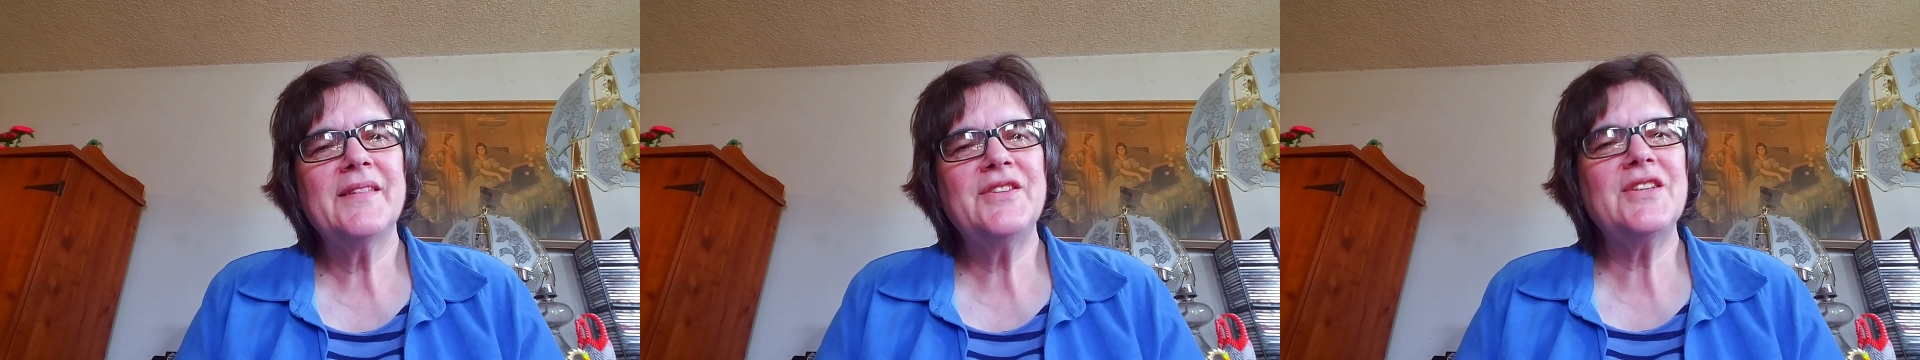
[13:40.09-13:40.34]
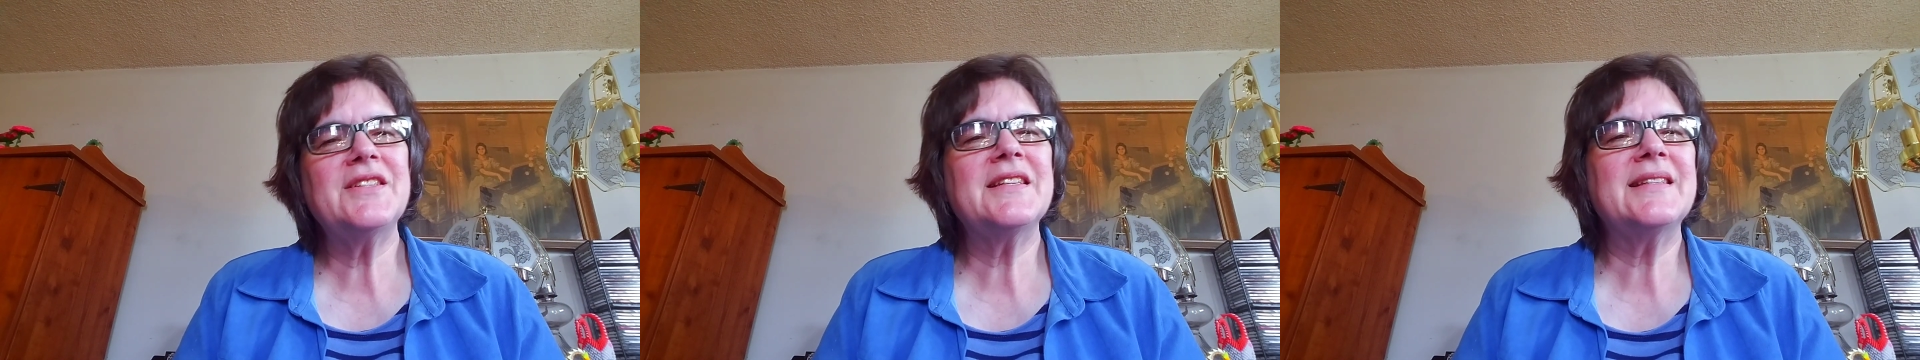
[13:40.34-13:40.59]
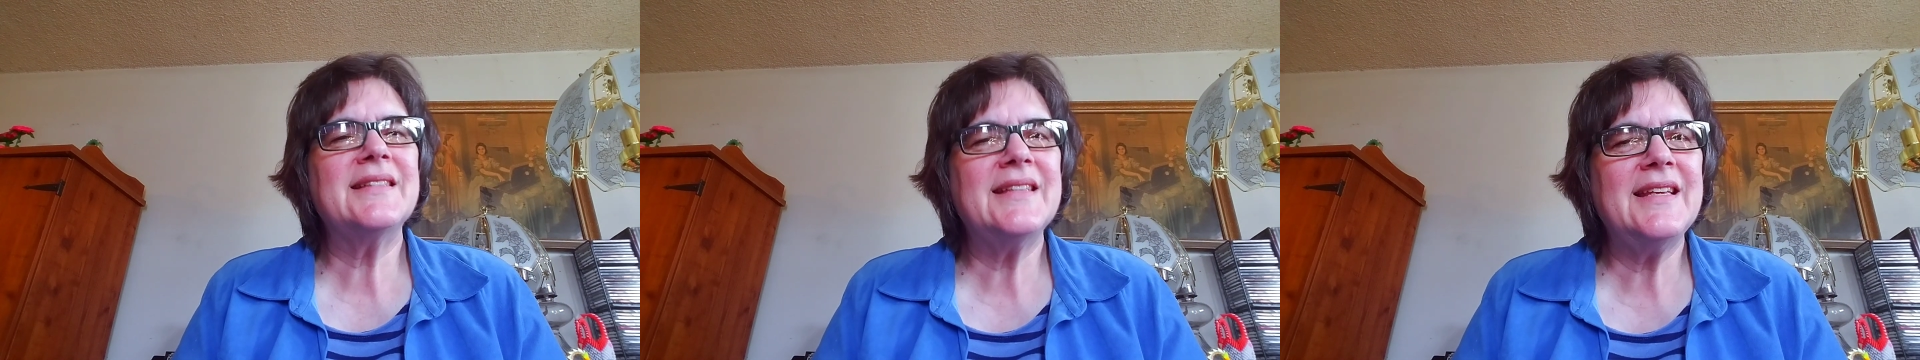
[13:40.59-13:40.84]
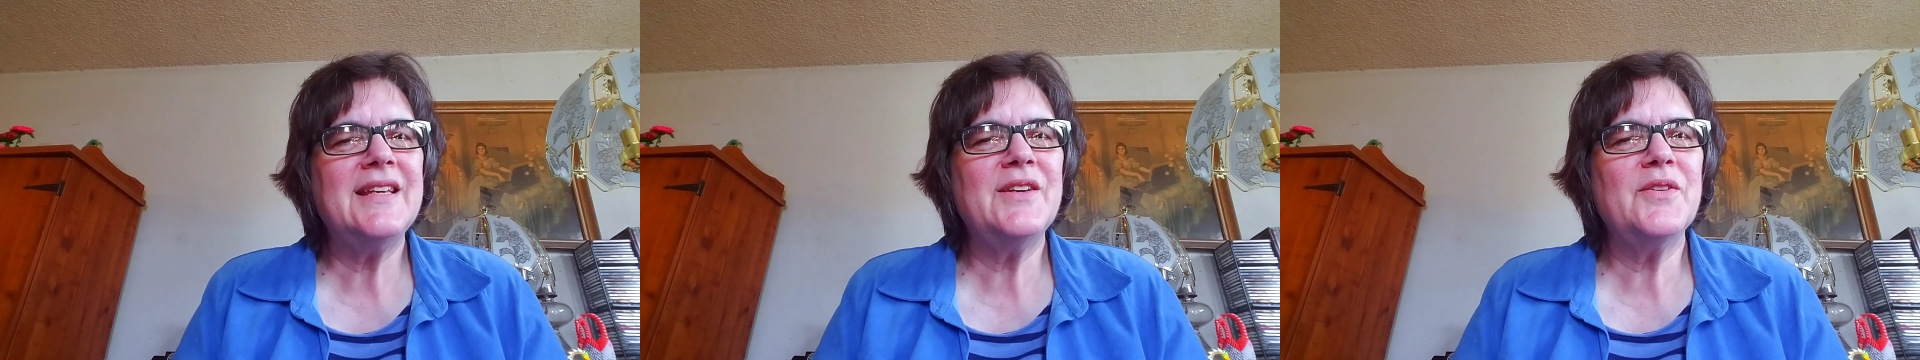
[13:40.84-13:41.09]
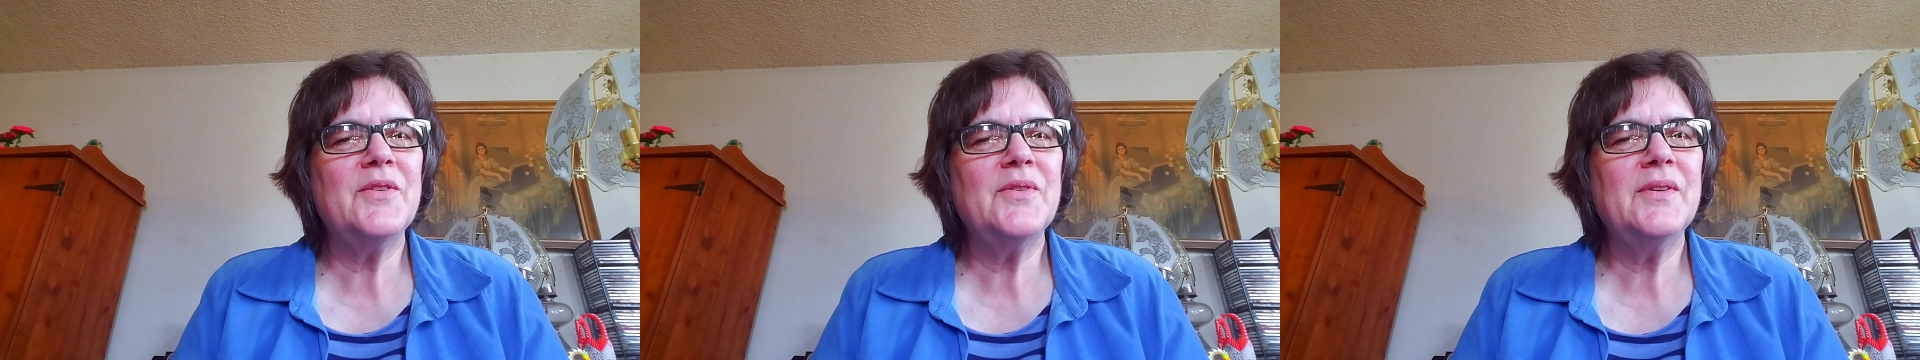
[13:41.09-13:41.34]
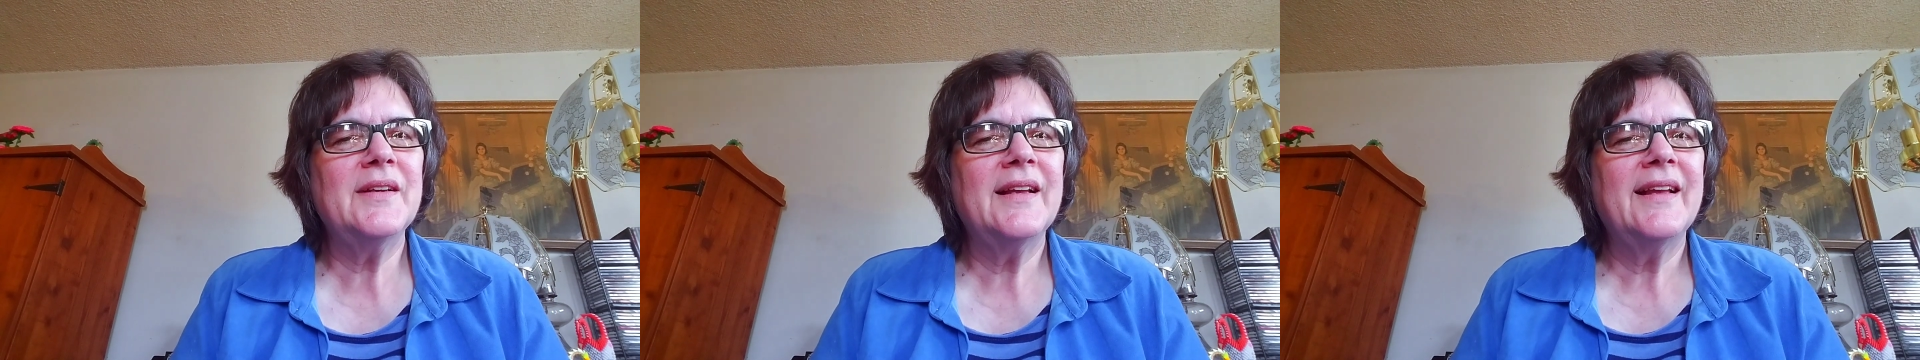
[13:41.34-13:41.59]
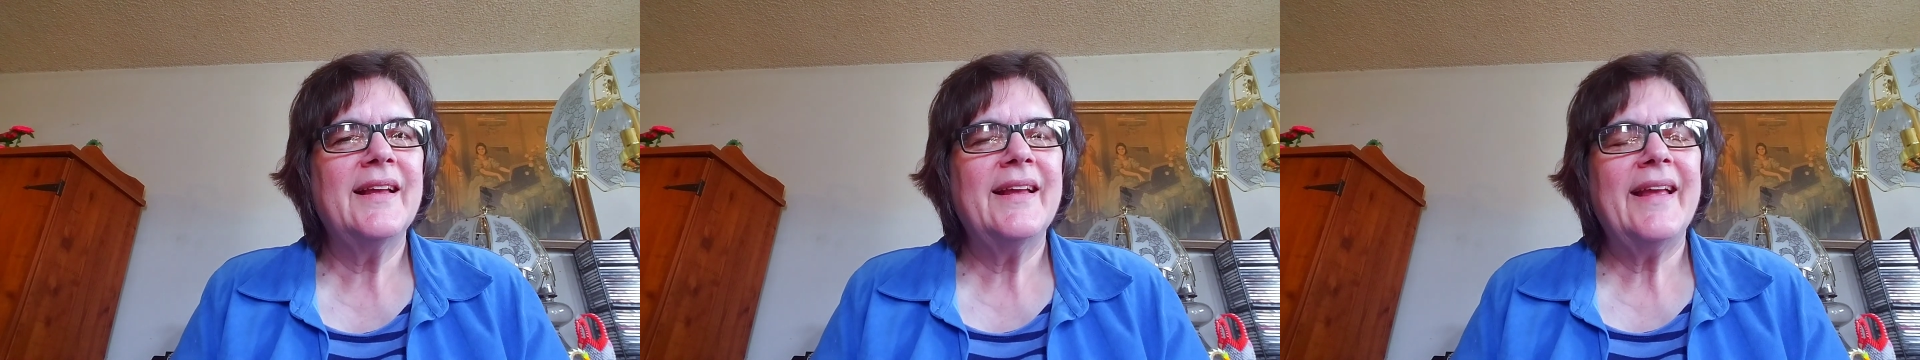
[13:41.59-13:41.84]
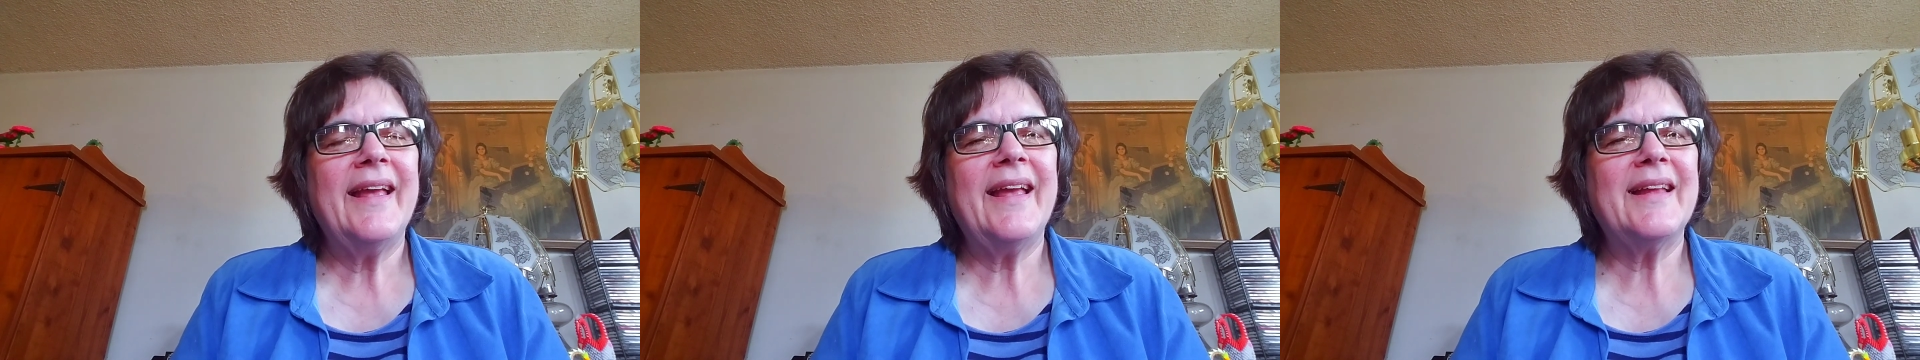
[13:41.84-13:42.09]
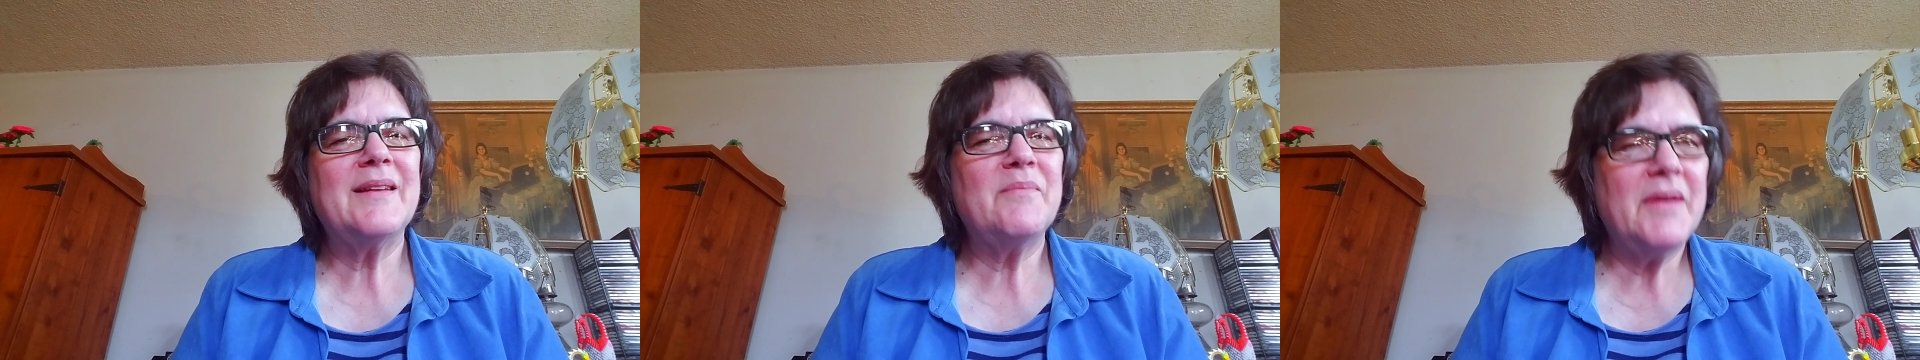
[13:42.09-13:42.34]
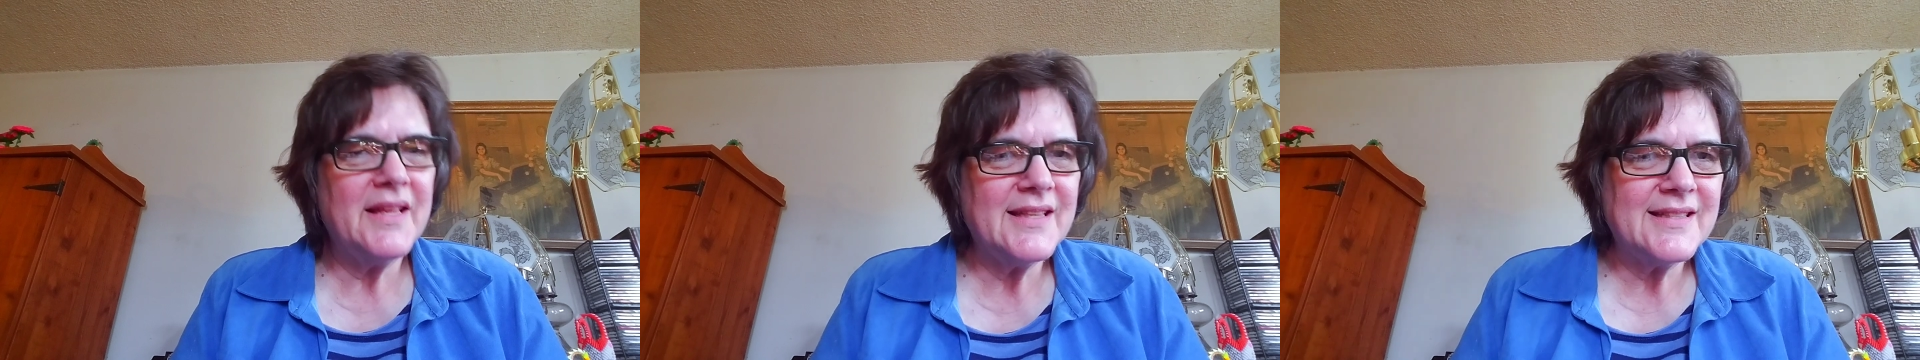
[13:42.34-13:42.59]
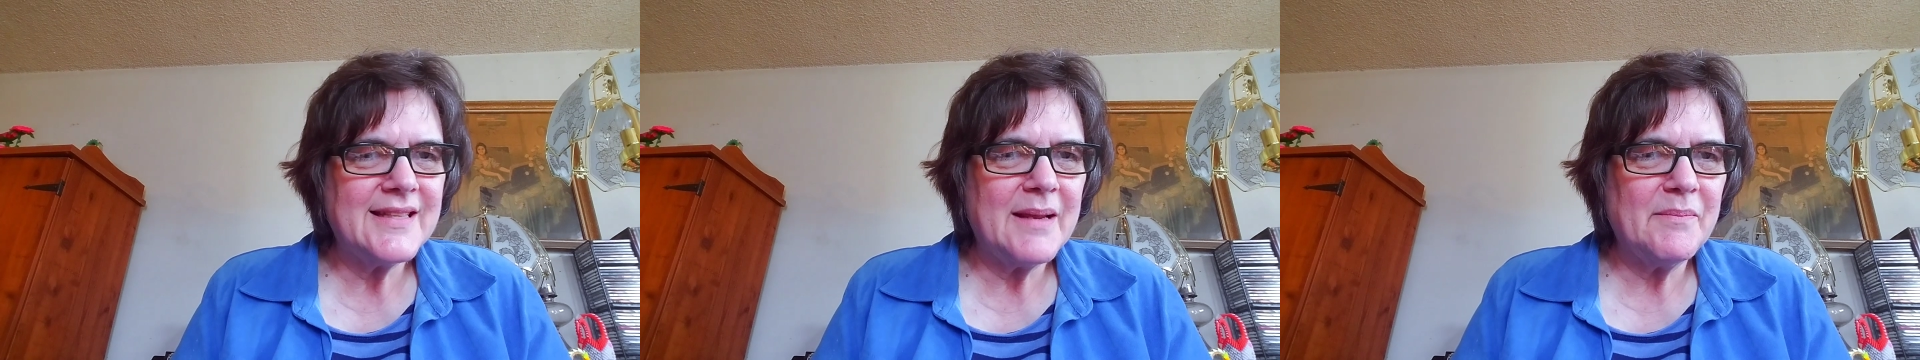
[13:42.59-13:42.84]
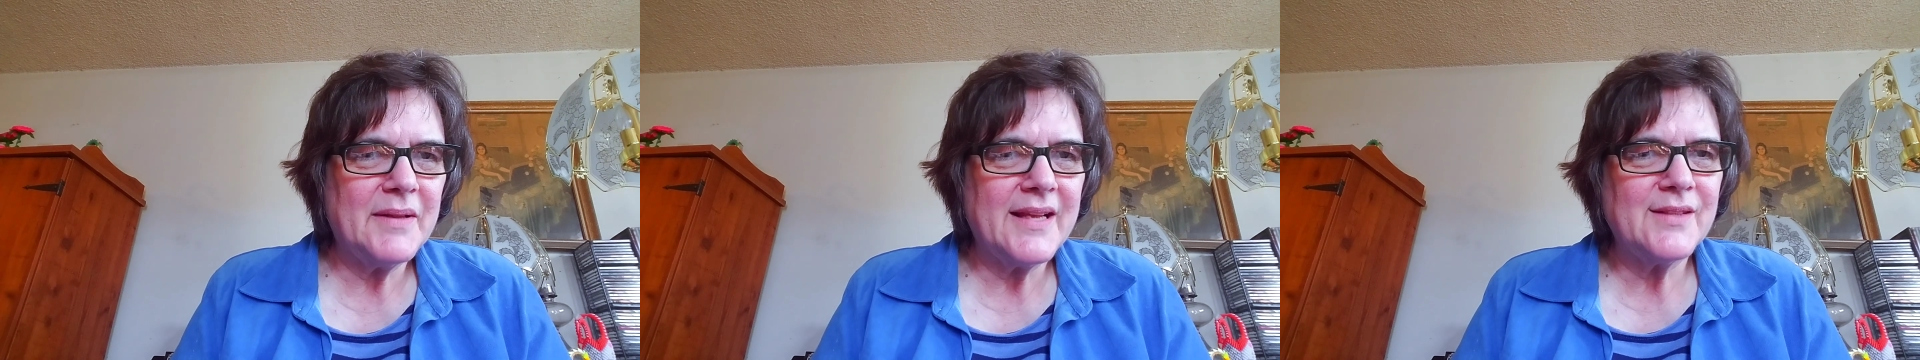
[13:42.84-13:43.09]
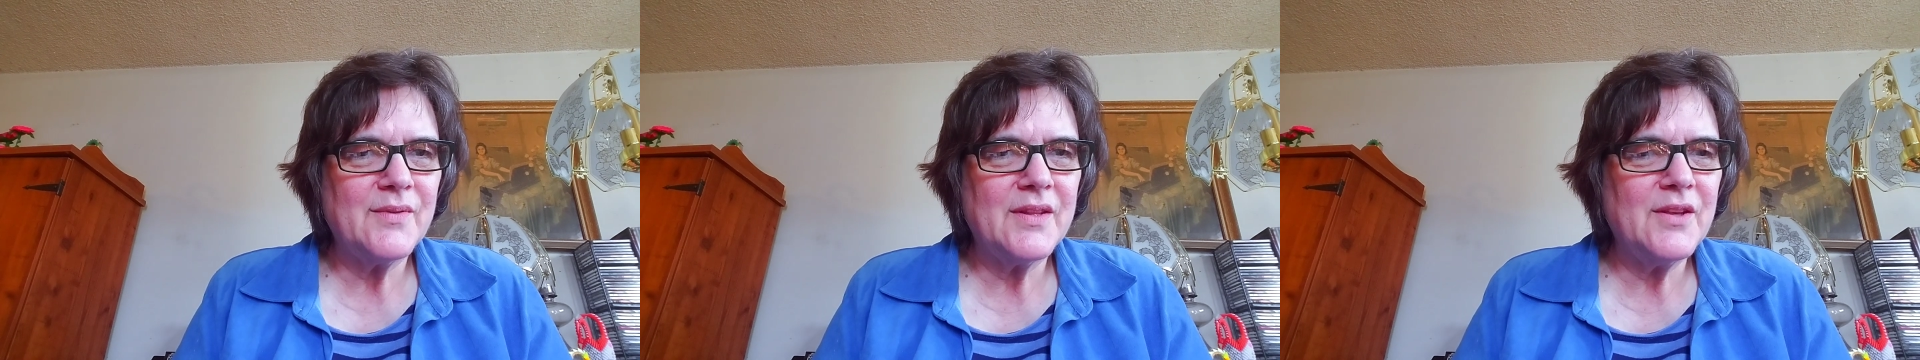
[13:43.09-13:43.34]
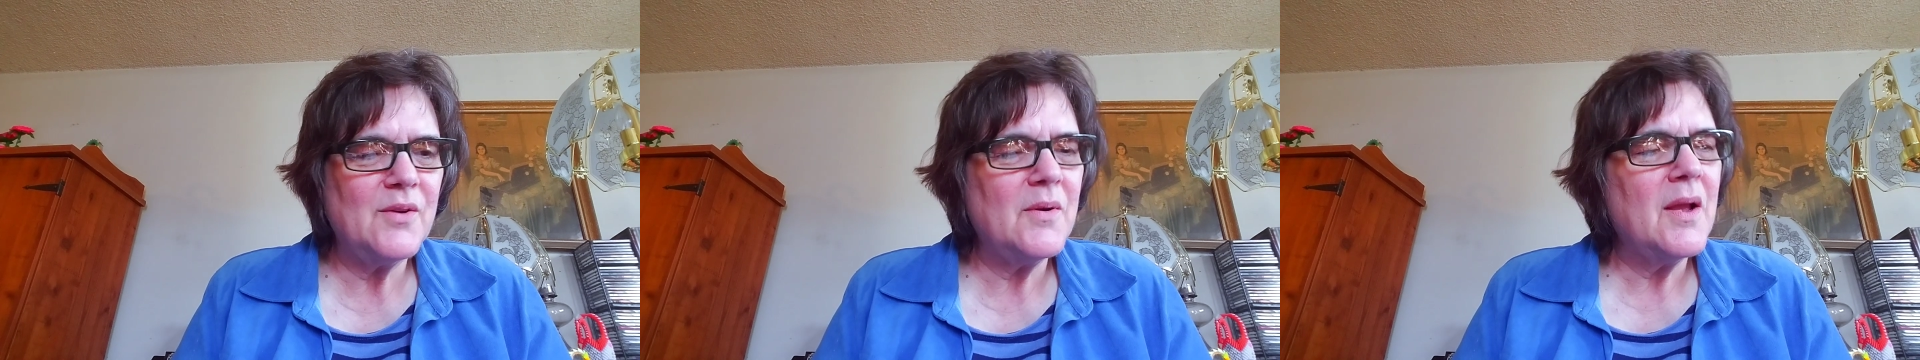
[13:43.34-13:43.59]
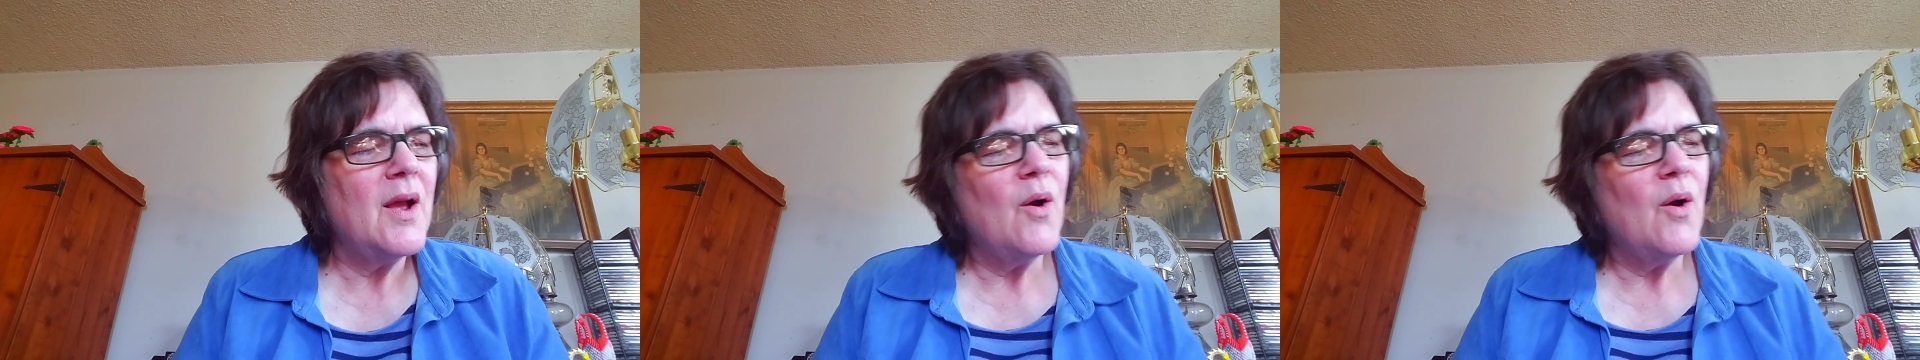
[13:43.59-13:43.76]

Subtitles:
Just to see you and to be in the same place with you.